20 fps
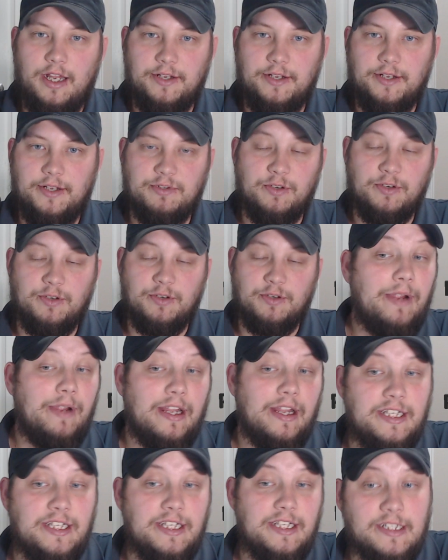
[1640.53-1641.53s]
So yeah, we
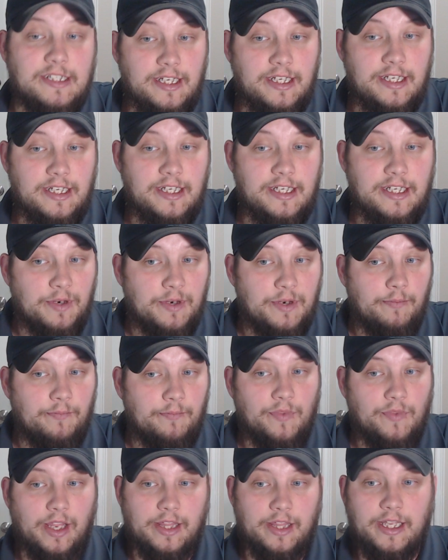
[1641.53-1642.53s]
got TST coming up,
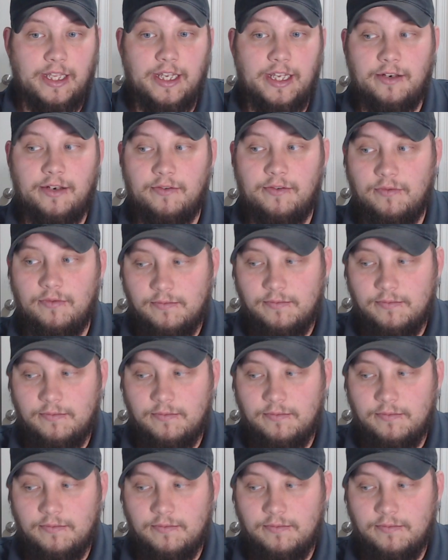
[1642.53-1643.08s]
and then